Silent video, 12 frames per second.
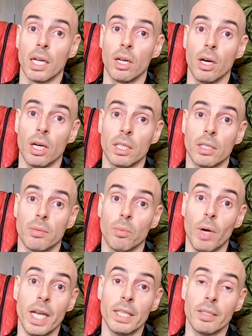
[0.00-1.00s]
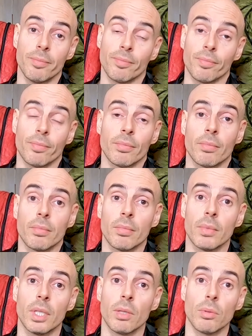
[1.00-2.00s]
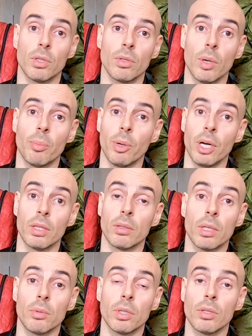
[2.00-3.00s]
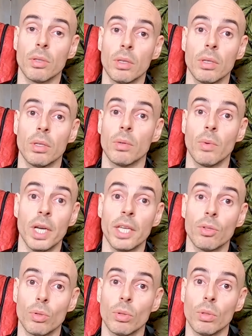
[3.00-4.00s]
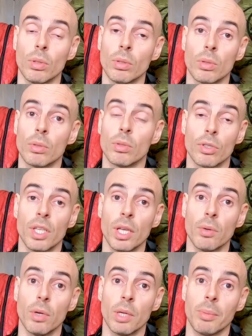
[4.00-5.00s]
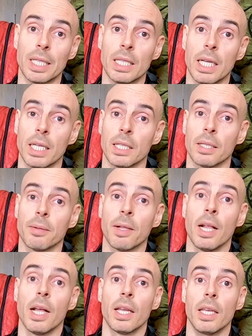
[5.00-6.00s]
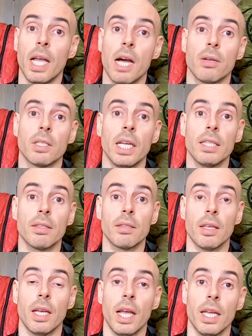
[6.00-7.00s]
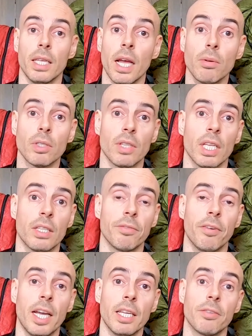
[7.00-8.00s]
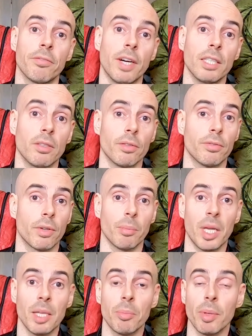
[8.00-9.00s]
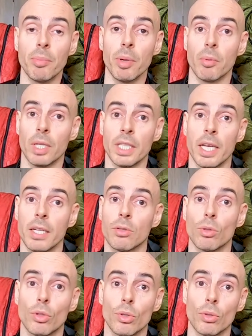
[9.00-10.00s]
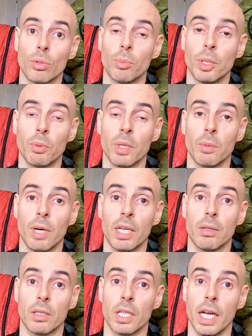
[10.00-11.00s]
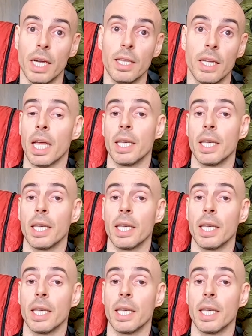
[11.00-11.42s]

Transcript: got wet, there was no way to stay warm at night. Now that was a defining factor for many people when they had to choose between one or the other.